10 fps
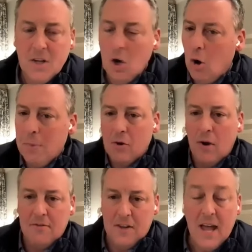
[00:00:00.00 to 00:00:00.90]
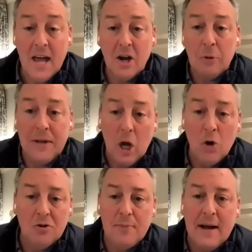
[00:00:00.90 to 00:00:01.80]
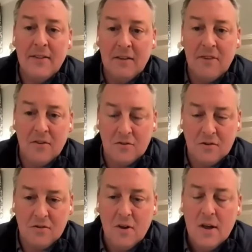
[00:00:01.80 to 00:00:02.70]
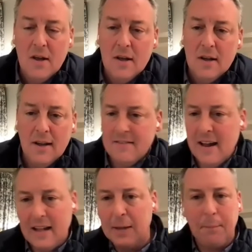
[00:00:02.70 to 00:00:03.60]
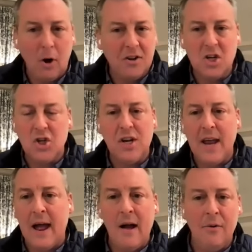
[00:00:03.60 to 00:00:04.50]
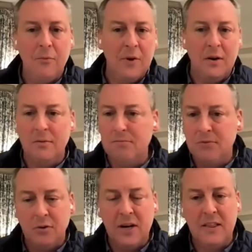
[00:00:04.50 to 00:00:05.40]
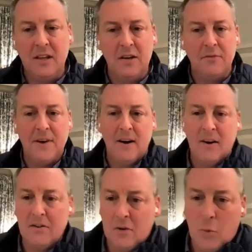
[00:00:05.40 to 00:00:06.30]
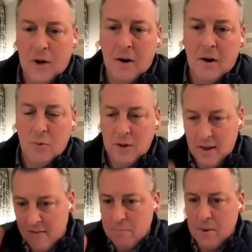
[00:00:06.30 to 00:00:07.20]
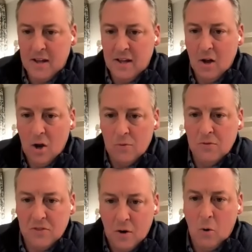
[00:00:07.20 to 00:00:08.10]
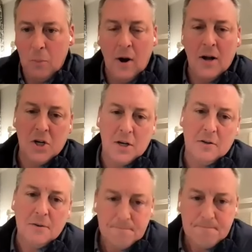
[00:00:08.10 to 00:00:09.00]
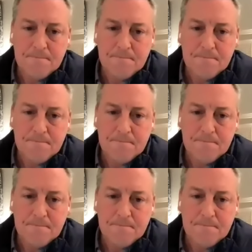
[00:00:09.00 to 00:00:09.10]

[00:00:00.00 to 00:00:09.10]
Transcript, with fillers: It'll all be gravy, and it'll be owned by the investors. It's not like partitioned out. We don't do anything nefarious or weird. We everybody mm-hmm. owns the whole project.